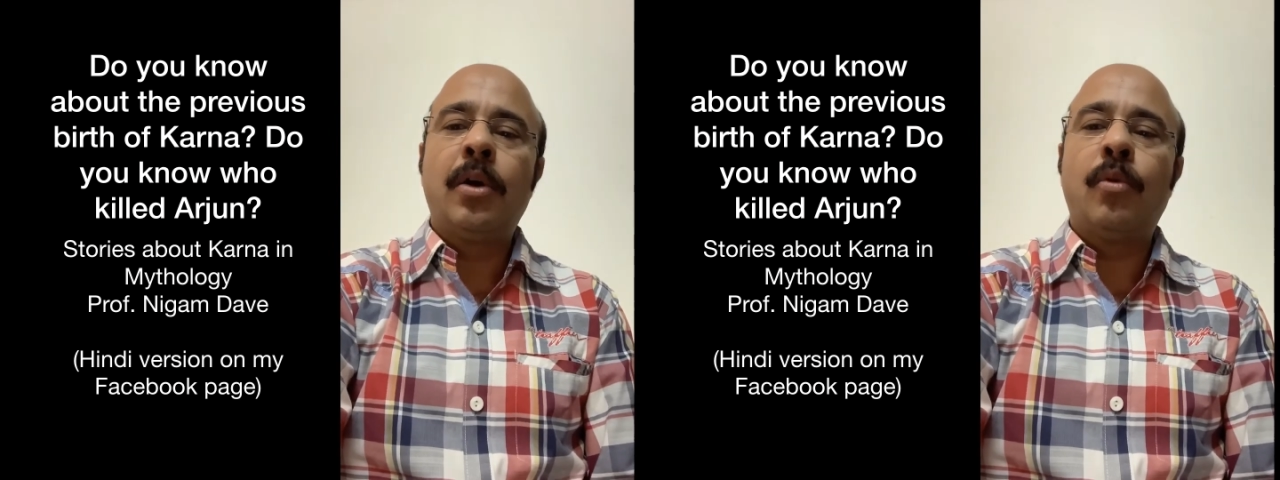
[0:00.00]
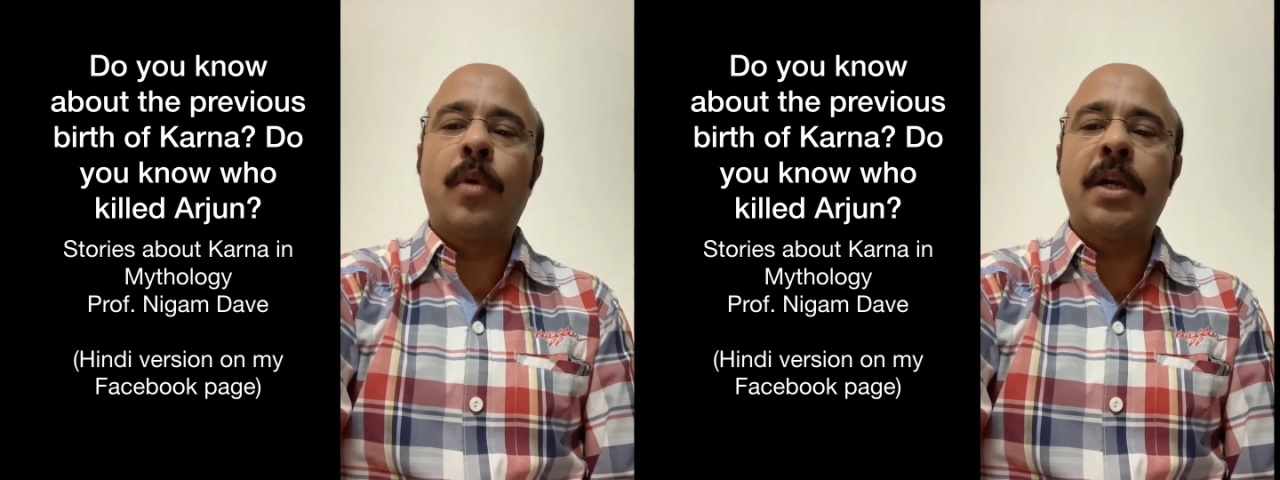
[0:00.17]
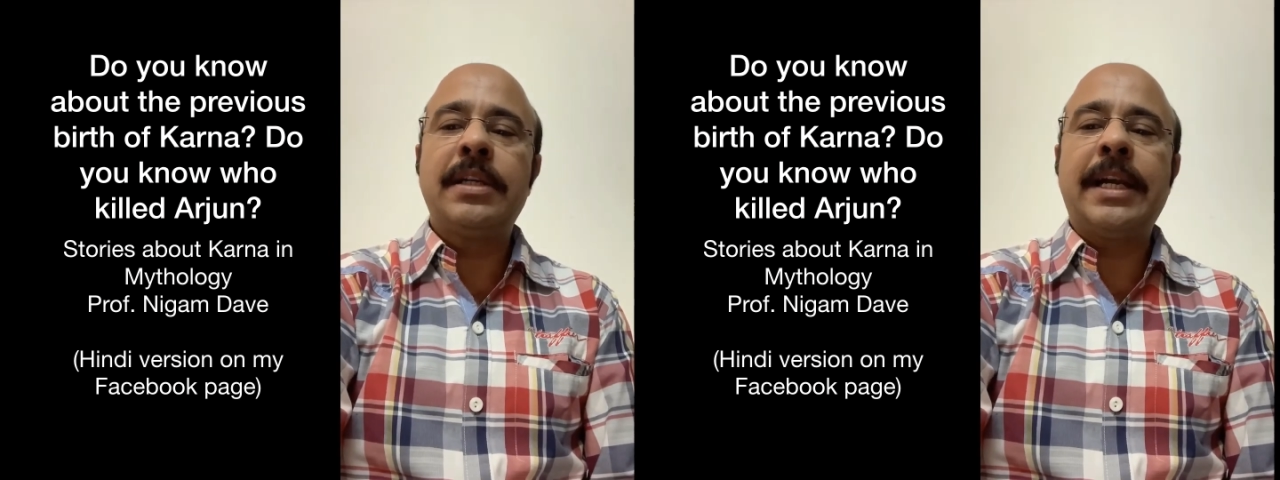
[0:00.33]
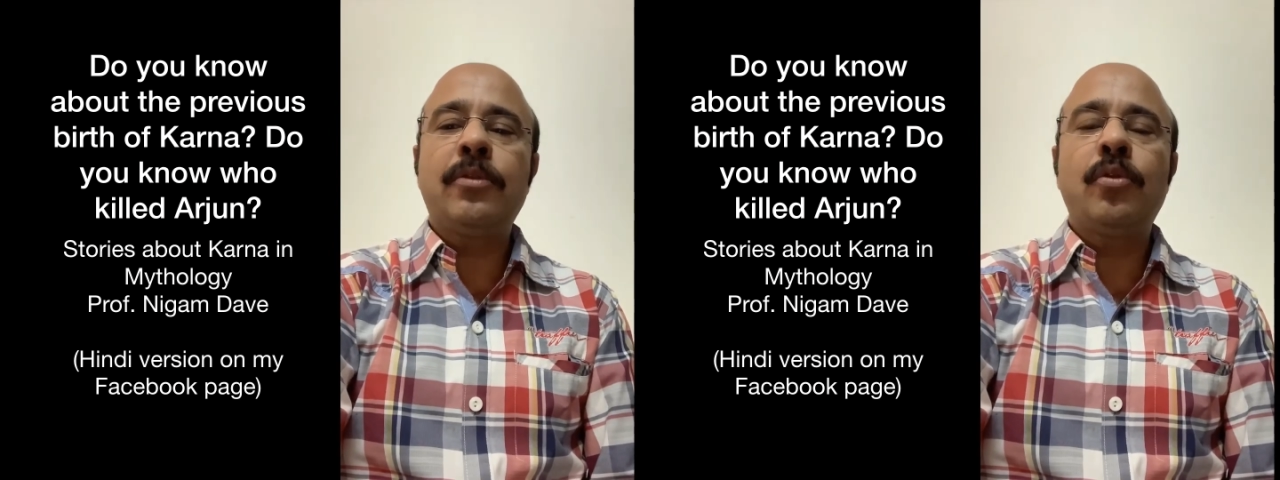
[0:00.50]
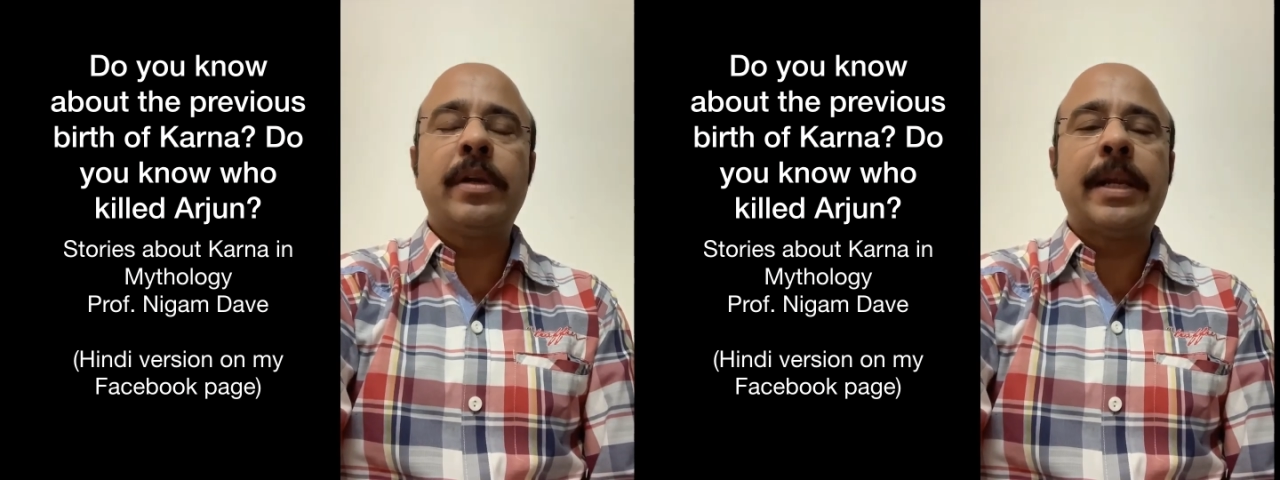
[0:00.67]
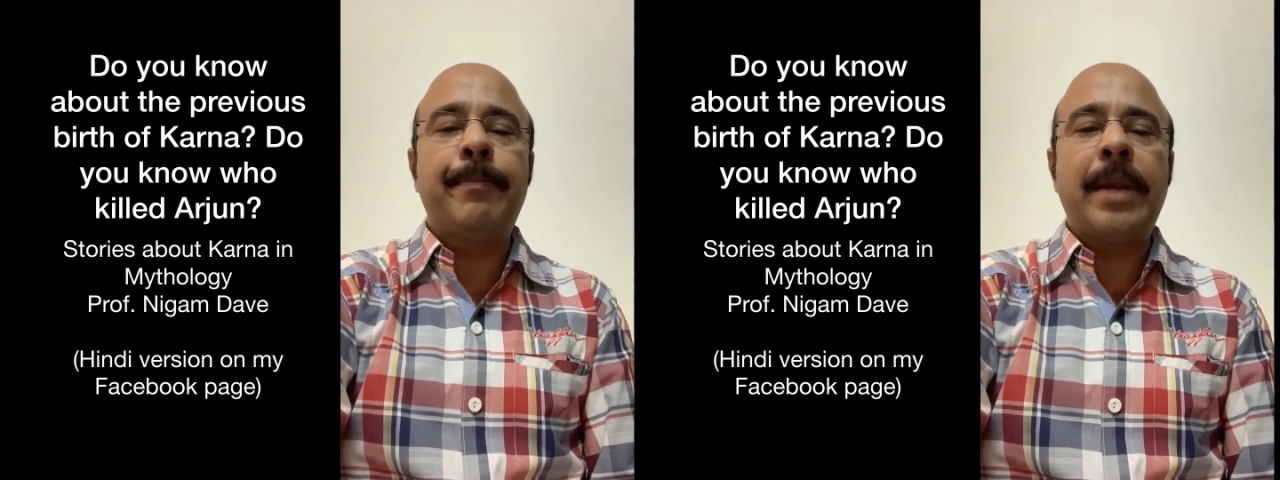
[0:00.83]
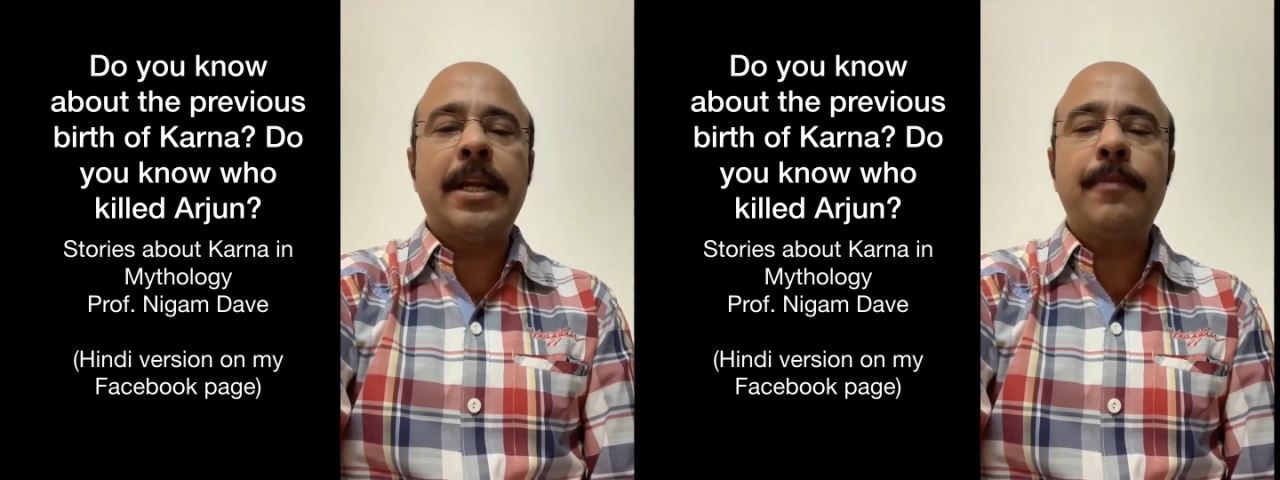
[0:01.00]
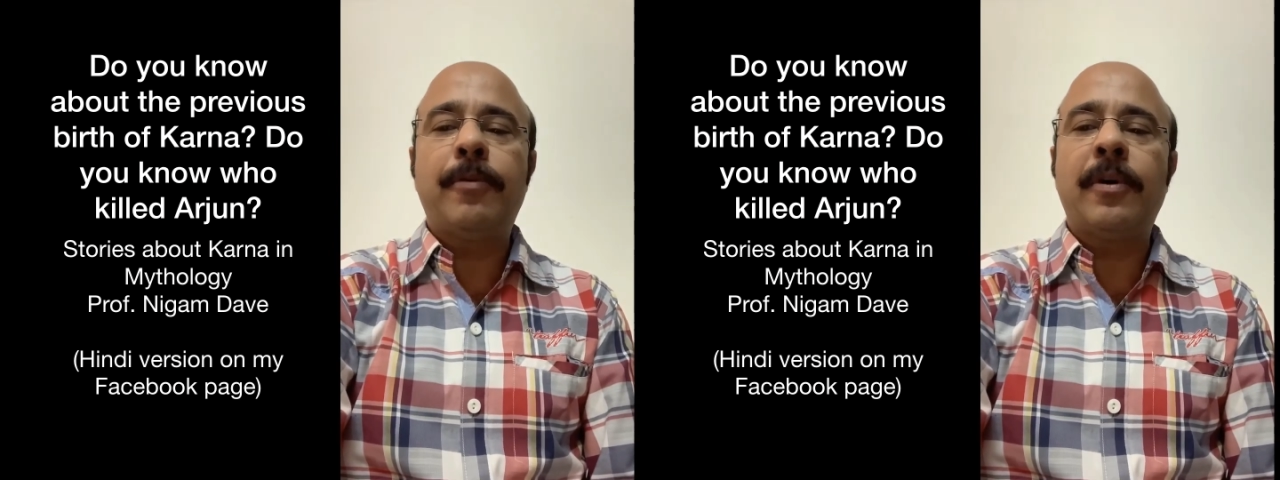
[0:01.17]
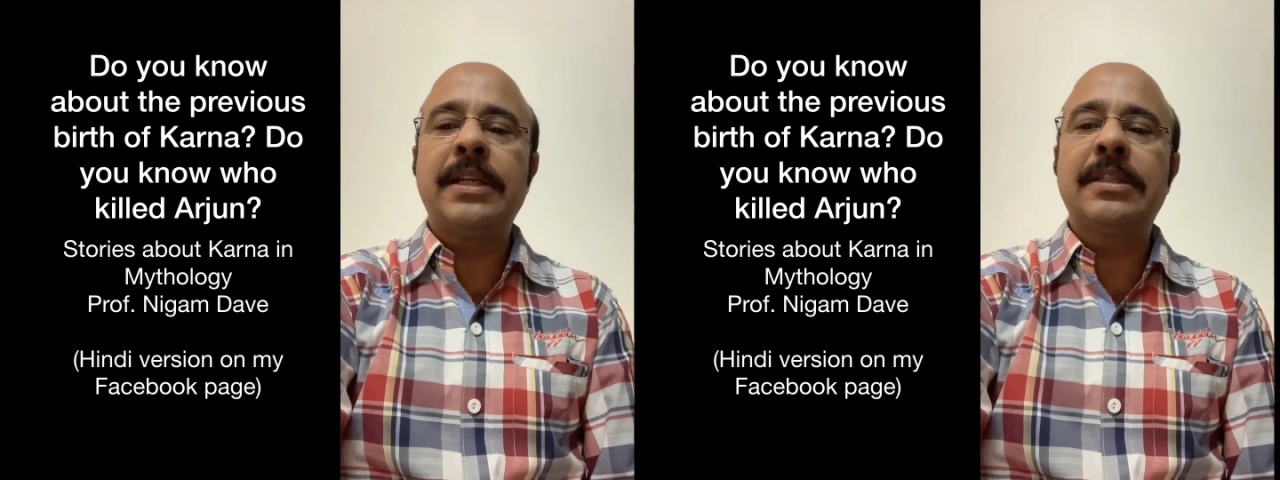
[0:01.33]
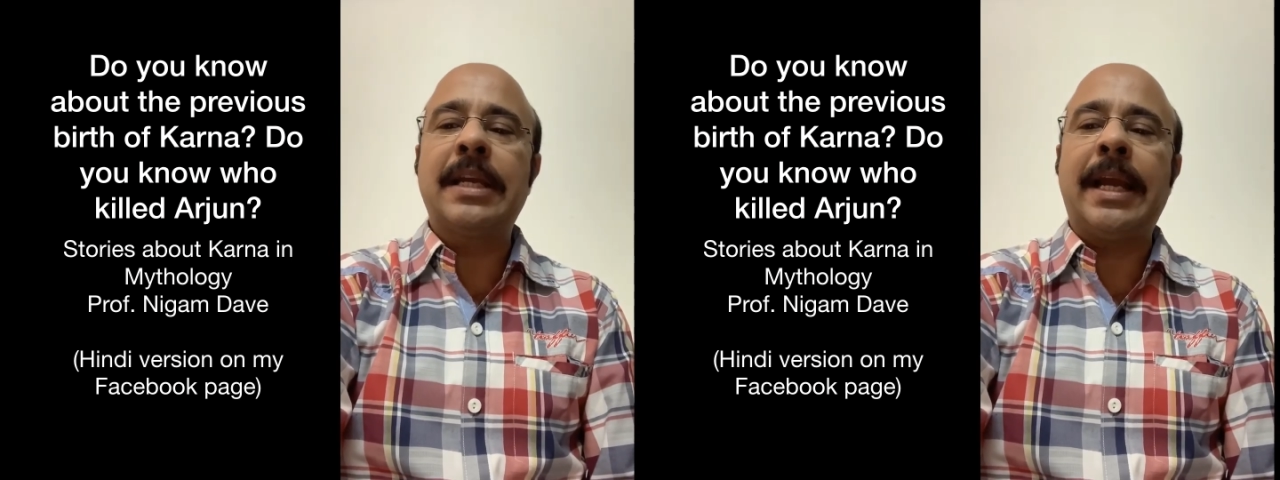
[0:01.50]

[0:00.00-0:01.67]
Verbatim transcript: wanted to repent for his